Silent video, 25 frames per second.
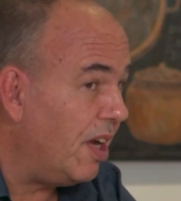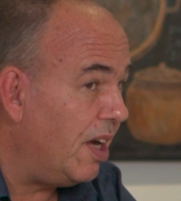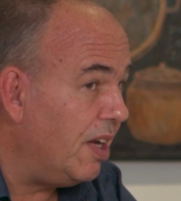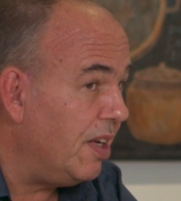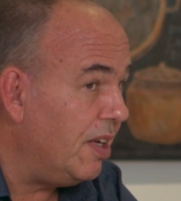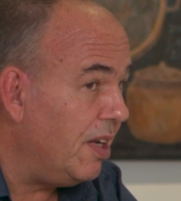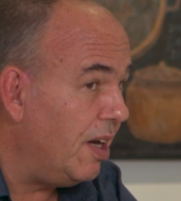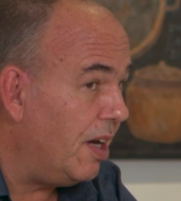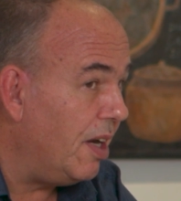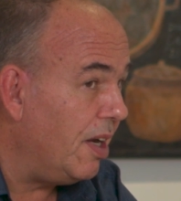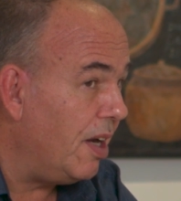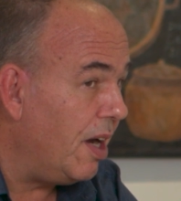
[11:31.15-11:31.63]

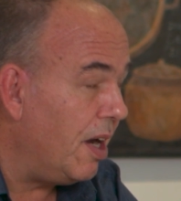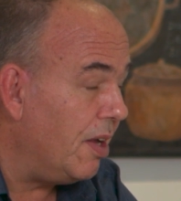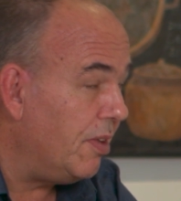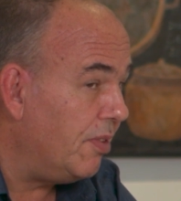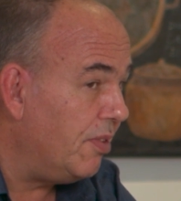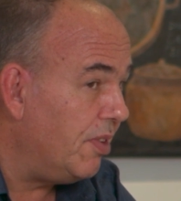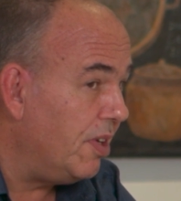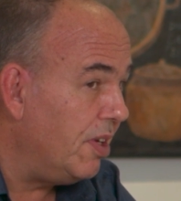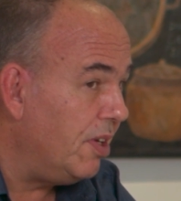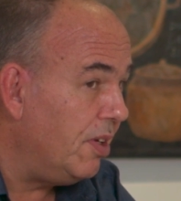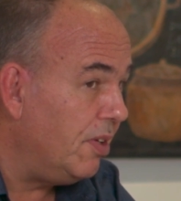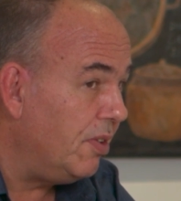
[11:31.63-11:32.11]
I
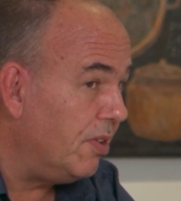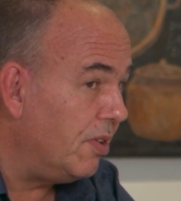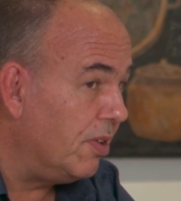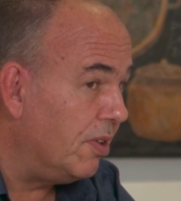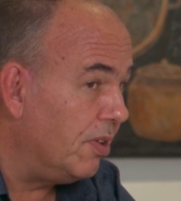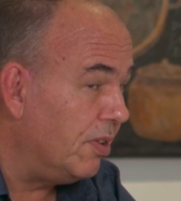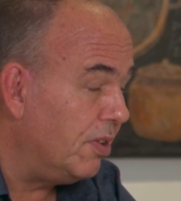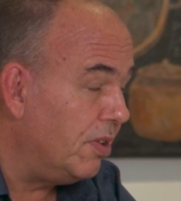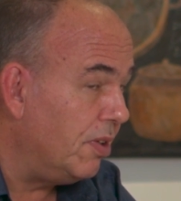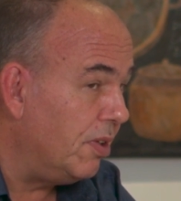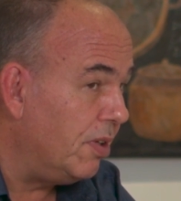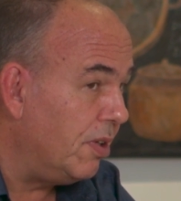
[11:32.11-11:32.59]
think
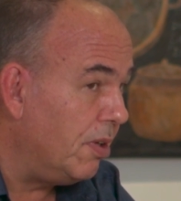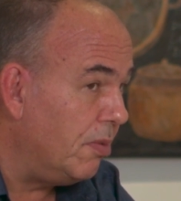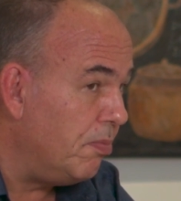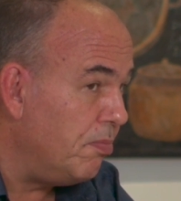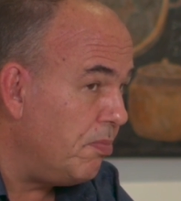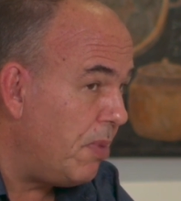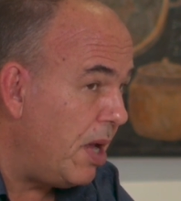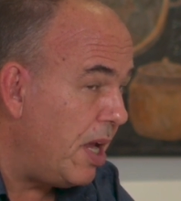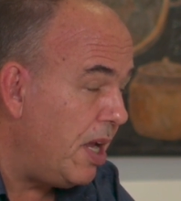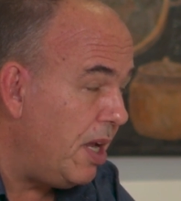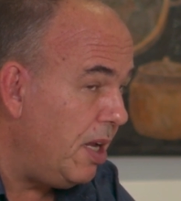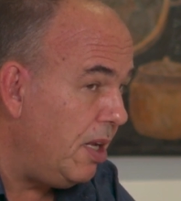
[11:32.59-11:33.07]
the
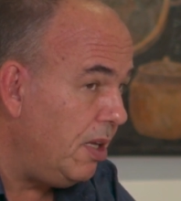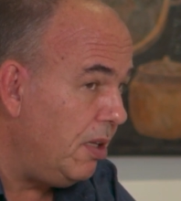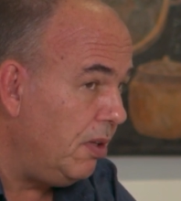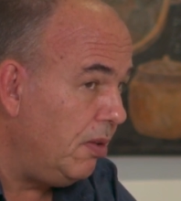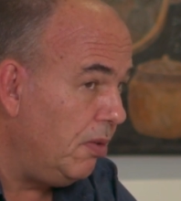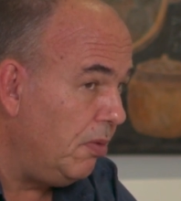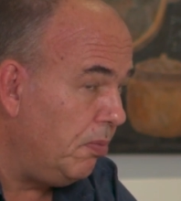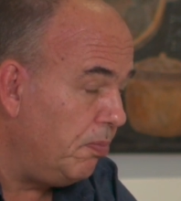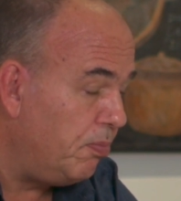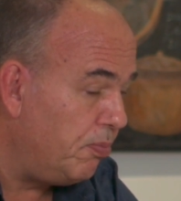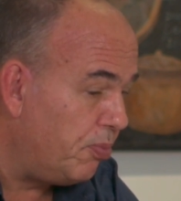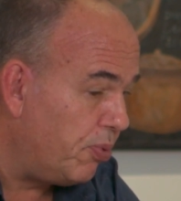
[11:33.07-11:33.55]

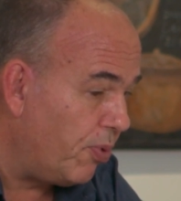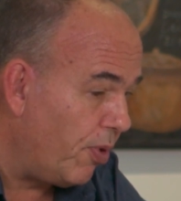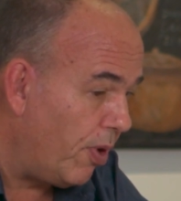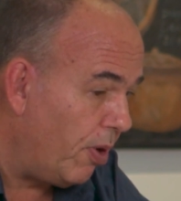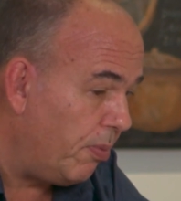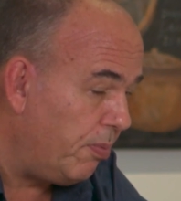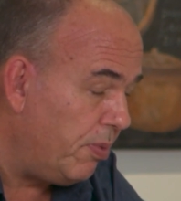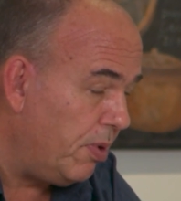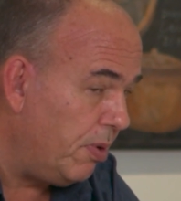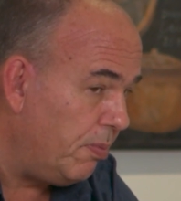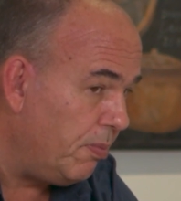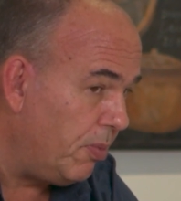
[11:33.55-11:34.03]
main
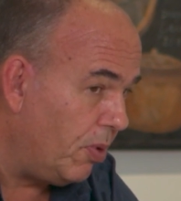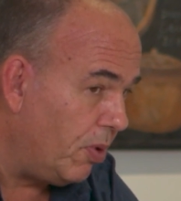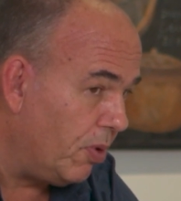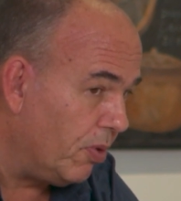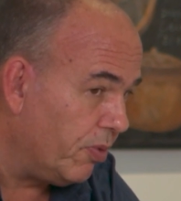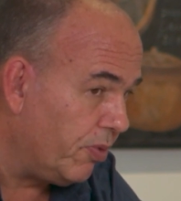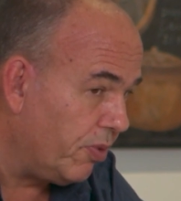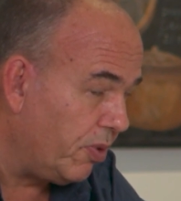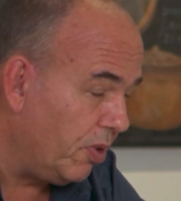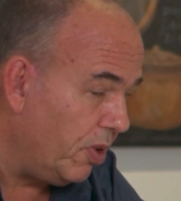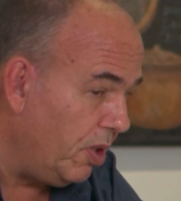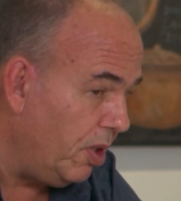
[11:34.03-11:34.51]
problem
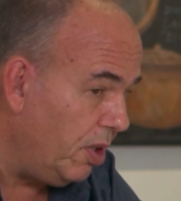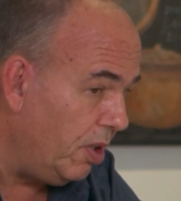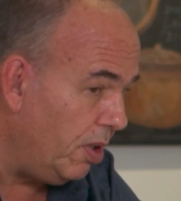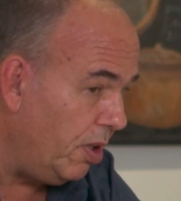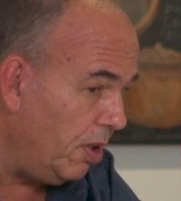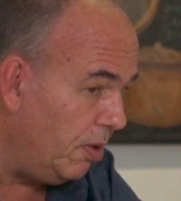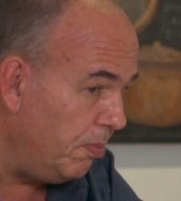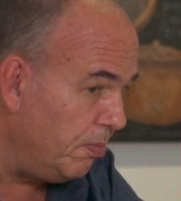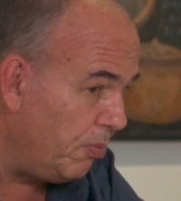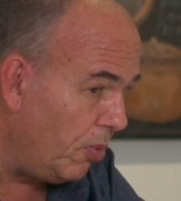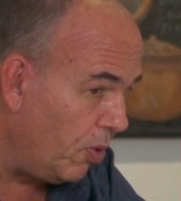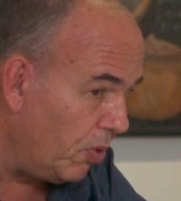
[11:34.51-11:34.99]
also
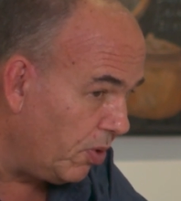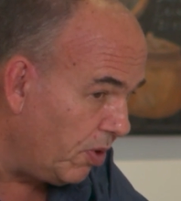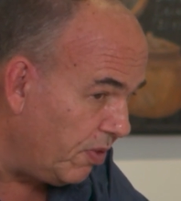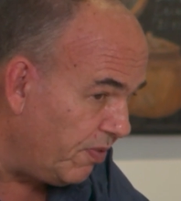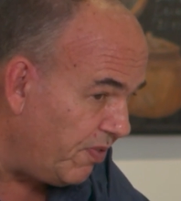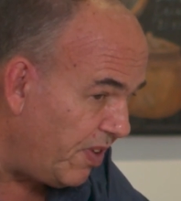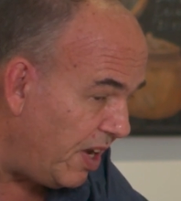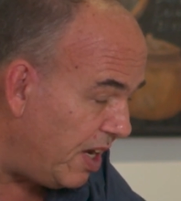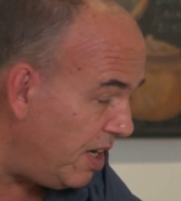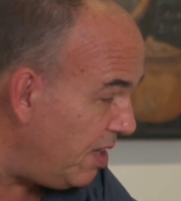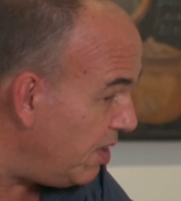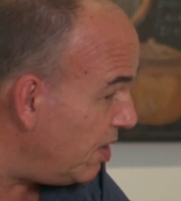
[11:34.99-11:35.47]
in
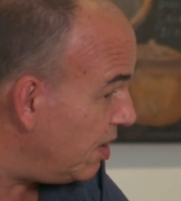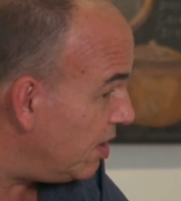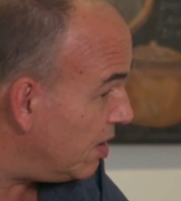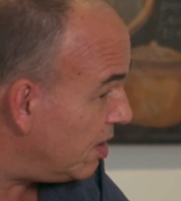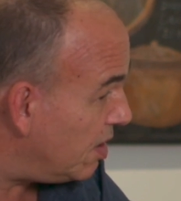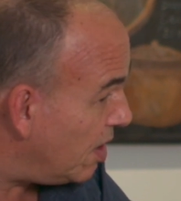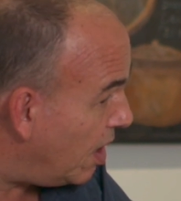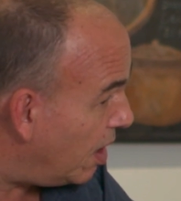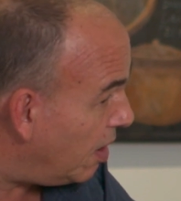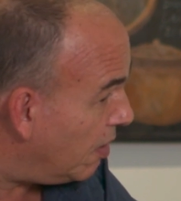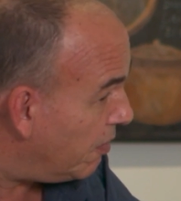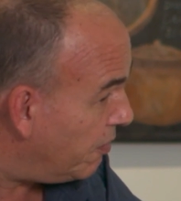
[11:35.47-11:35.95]
motivating
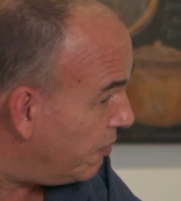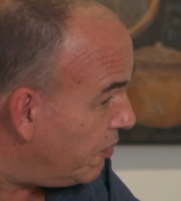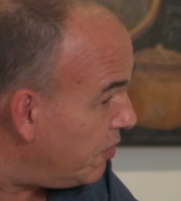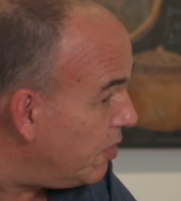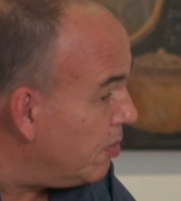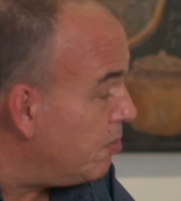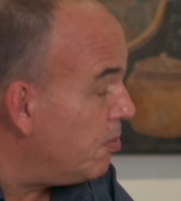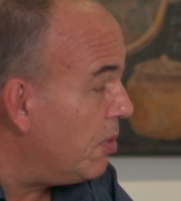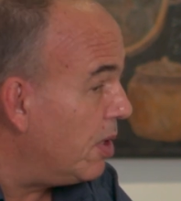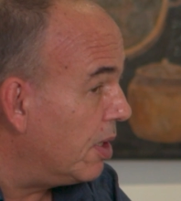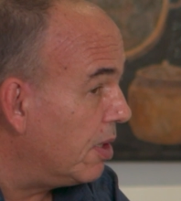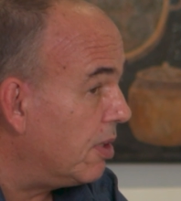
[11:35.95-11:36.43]
young
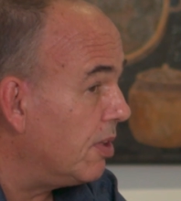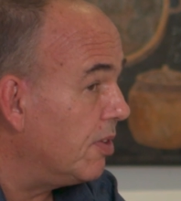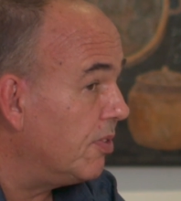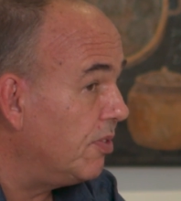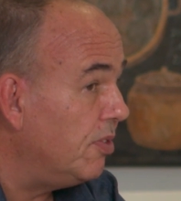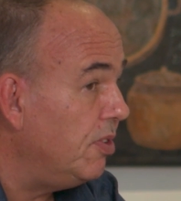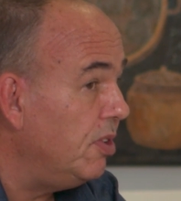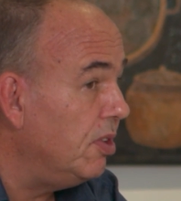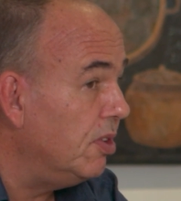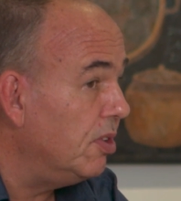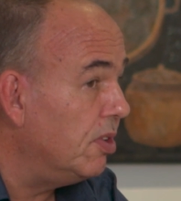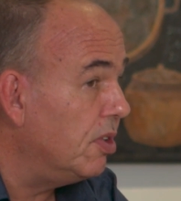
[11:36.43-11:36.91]

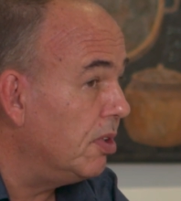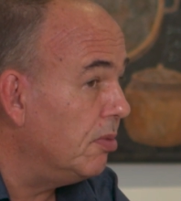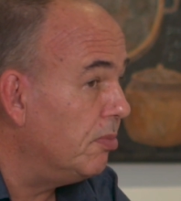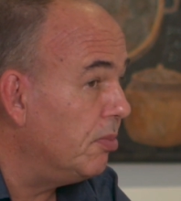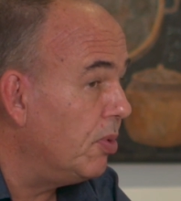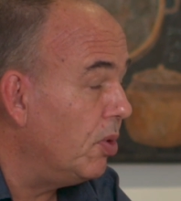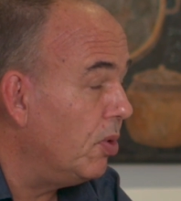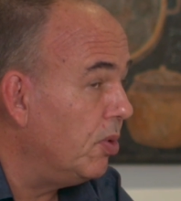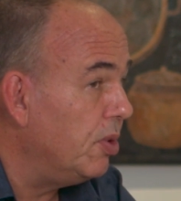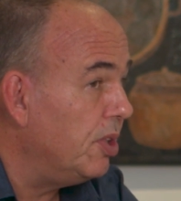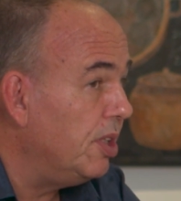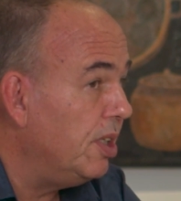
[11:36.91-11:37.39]
filmmakers here in
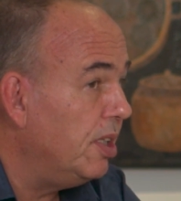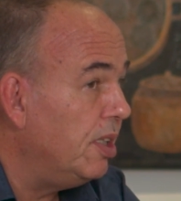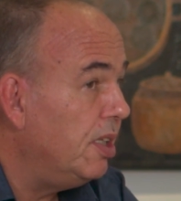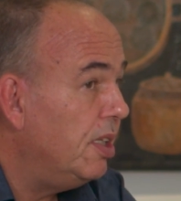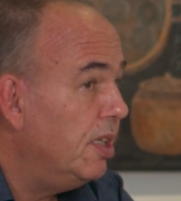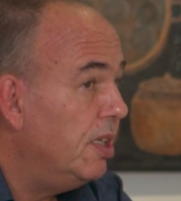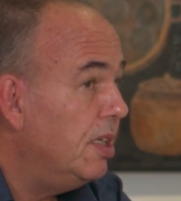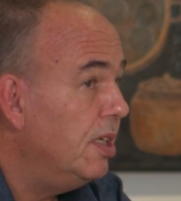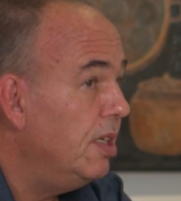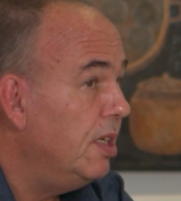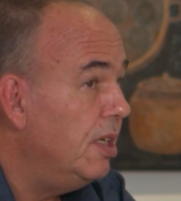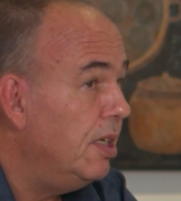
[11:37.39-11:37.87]
Cambodia
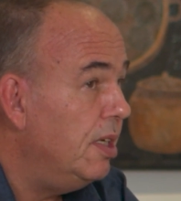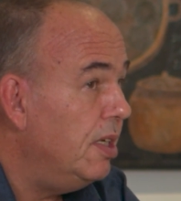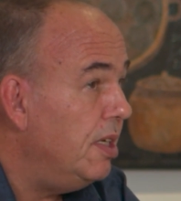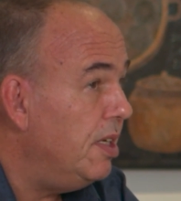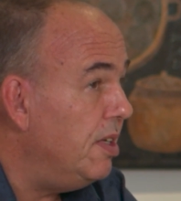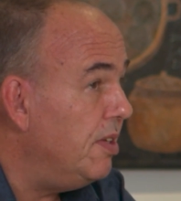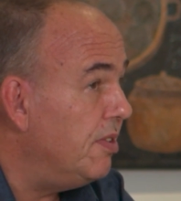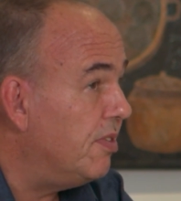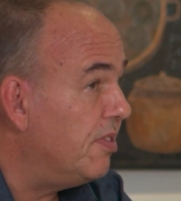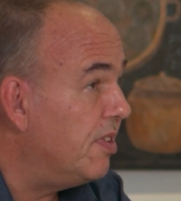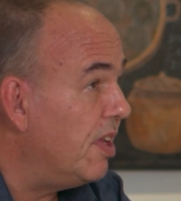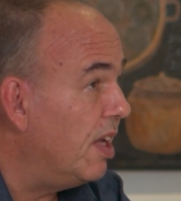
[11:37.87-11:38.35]

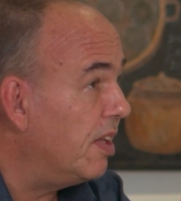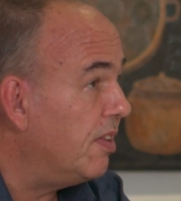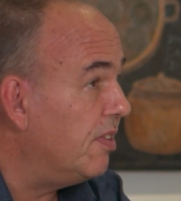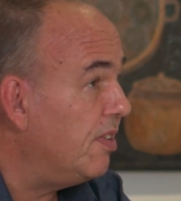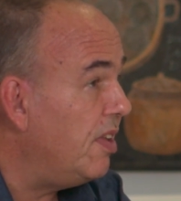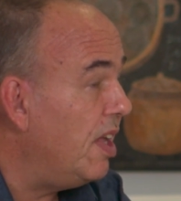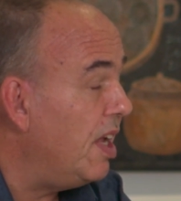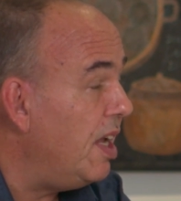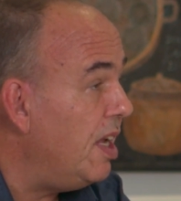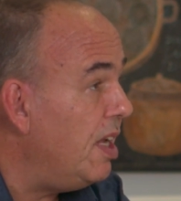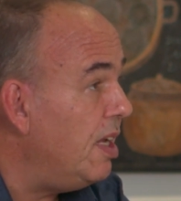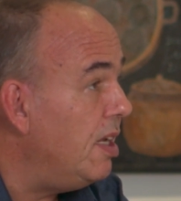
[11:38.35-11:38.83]
is that
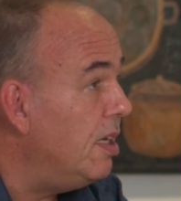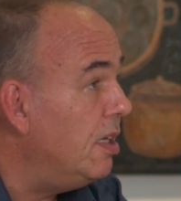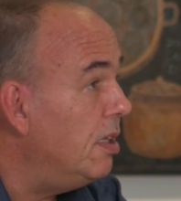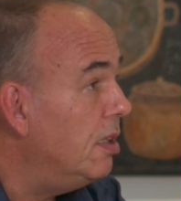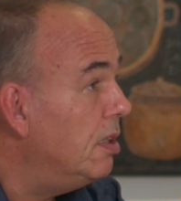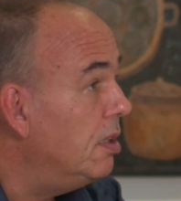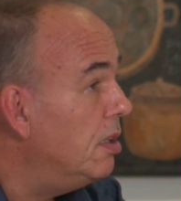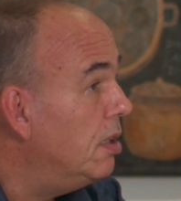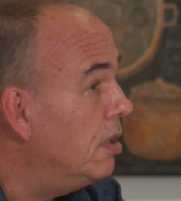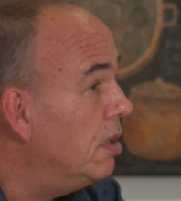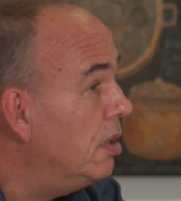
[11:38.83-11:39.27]
they